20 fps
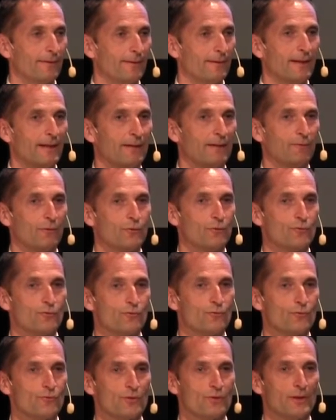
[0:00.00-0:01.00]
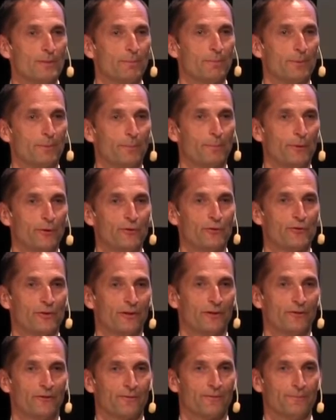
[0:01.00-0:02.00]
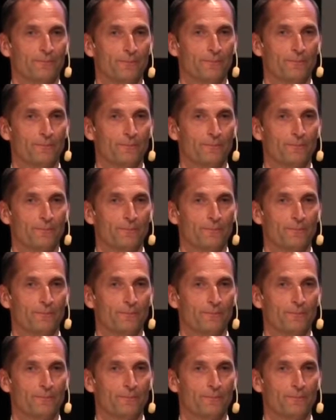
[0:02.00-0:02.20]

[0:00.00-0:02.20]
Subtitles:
they have a cheaper purchase,